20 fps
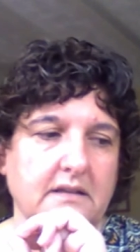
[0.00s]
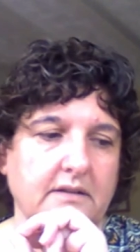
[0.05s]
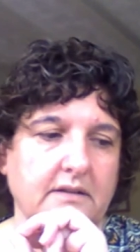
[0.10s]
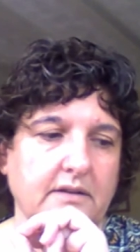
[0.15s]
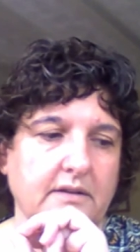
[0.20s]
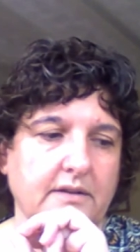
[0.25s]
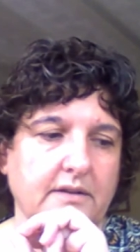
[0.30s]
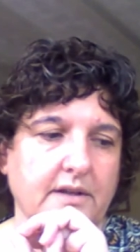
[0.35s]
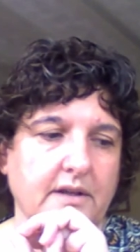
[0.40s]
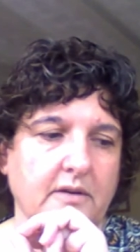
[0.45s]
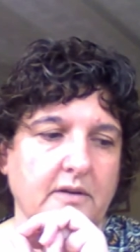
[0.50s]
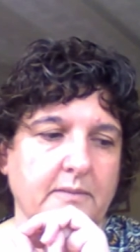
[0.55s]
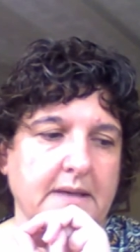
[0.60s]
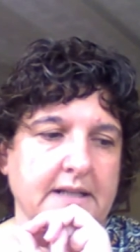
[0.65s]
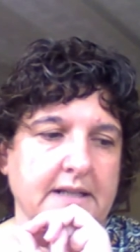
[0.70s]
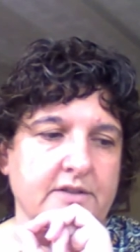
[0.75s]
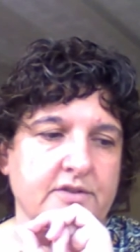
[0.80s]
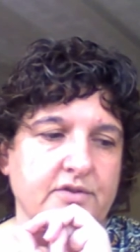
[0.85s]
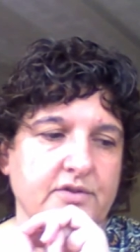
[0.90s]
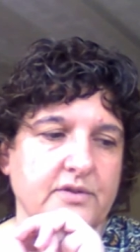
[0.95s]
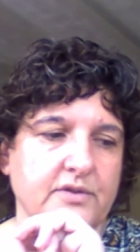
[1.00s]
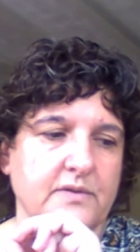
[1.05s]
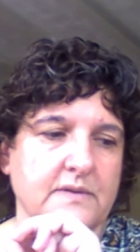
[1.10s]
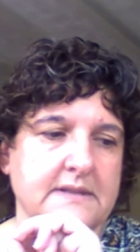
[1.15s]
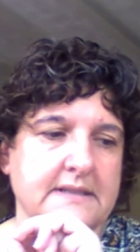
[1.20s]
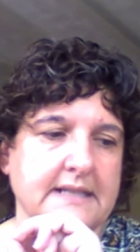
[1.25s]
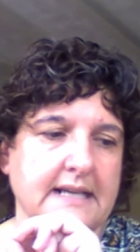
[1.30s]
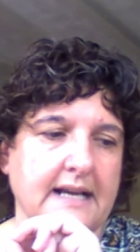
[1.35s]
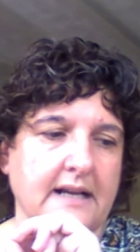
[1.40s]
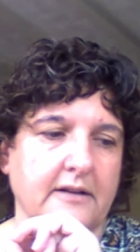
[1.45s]
You know, my true
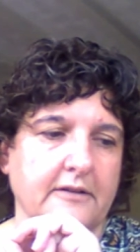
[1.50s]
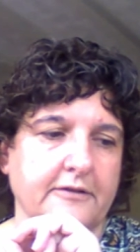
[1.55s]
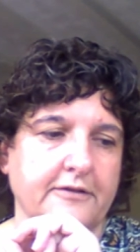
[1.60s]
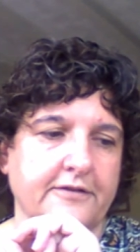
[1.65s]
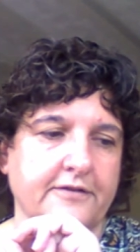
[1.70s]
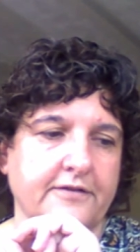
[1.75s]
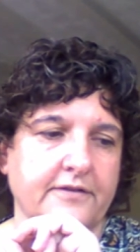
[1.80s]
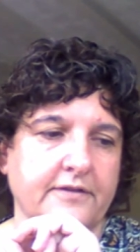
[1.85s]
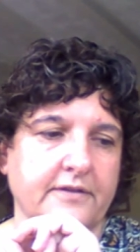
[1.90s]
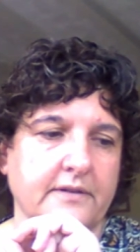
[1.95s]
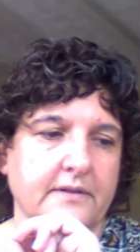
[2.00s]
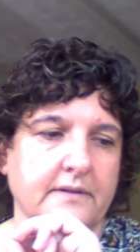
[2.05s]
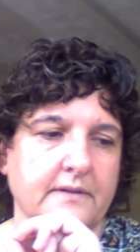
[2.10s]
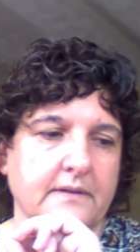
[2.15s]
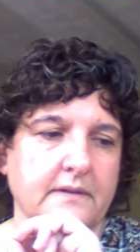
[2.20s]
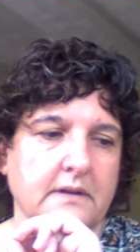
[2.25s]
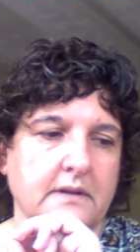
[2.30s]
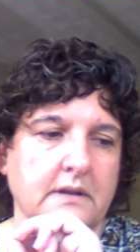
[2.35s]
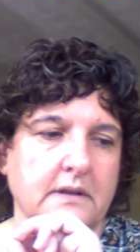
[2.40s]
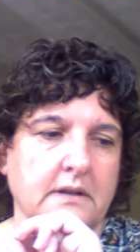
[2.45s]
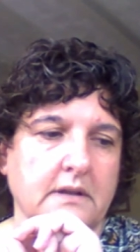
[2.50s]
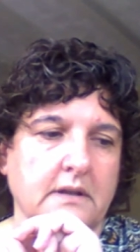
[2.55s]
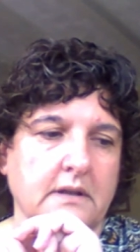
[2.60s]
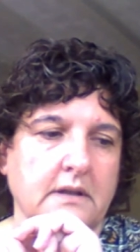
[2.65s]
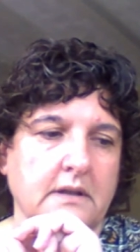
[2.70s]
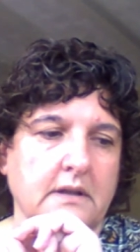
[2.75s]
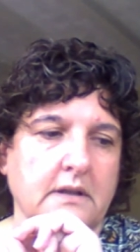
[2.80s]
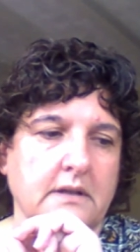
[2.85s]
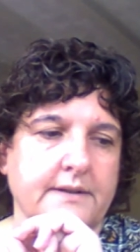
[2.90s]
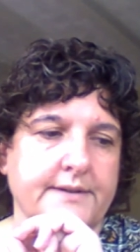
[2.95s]
self.
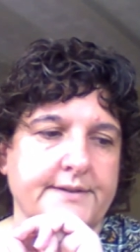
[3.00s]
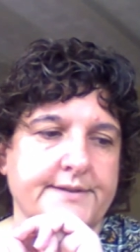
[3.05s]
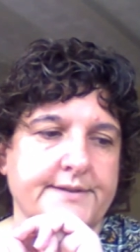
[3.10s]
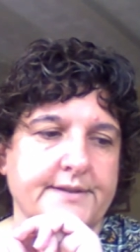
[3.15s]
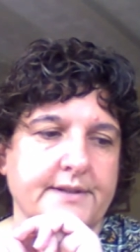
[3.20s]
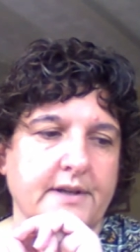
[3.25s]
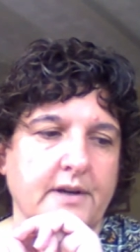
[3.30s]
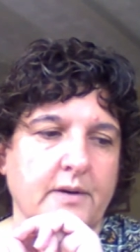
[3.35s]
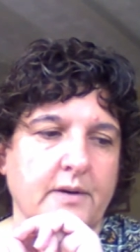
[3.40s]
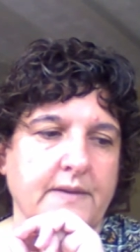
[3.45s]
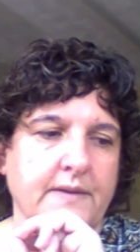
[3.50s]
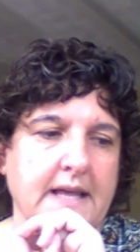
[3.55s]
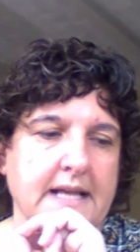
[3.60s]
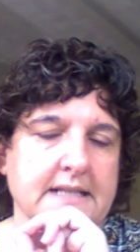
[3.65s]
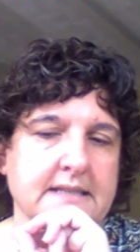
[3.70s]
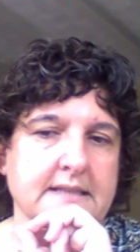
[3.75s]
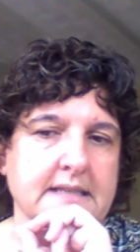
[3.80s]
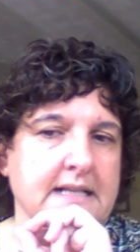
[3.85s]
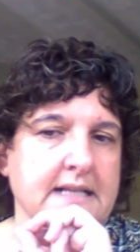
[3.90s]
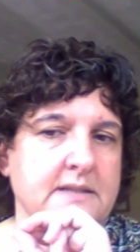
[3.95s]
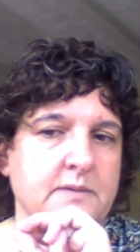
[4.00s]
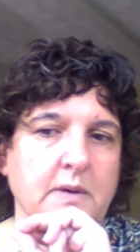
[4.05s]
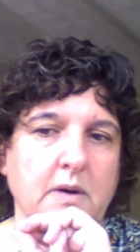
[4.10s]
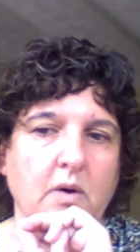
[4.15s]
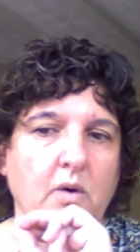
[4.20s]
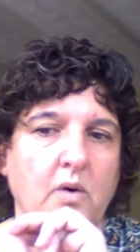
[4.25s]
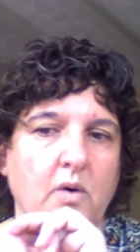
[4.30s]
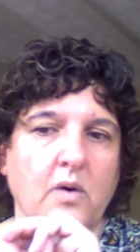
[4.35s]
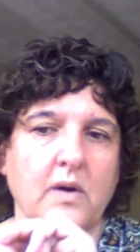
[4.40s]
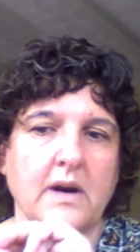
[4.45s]
So that's that's where
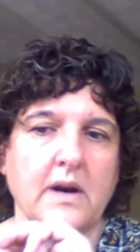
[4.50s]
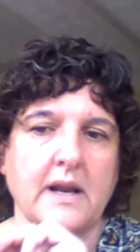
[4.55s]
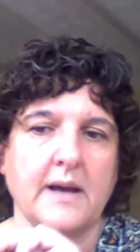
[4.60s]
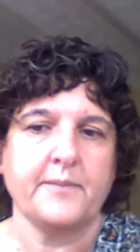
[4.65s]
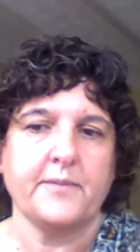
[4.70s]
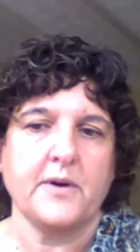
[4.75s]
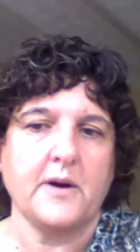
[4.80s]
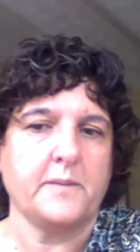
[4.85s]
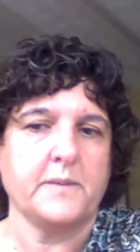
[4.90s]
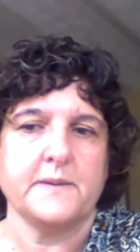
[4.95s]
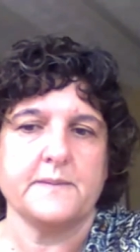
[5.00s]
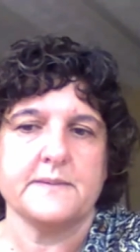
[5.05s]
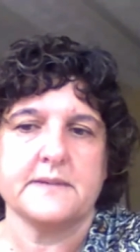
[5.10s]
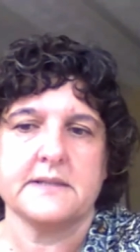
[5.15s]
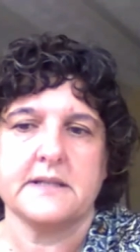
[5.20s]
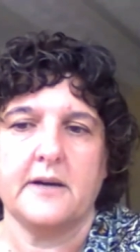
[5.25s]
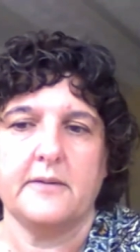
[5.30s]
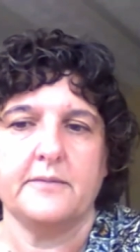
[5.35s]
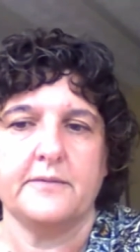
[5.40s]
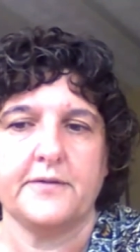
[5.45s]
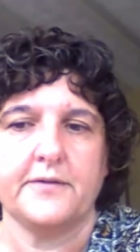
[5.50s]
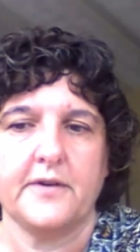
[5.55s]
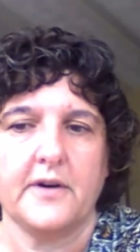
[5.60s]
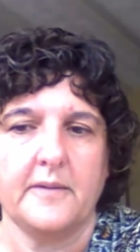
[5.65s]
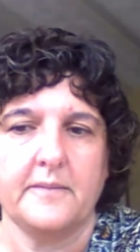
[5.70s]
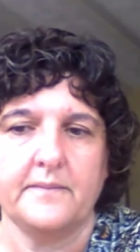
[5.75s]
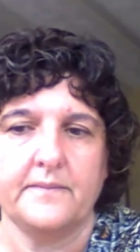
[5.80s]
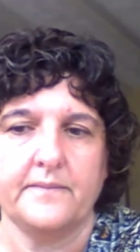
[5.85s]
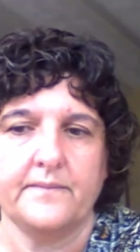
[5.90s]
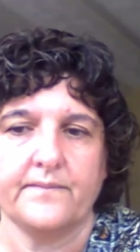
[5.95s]
all our problems come
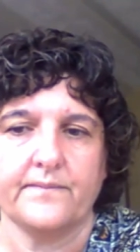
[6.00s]
from.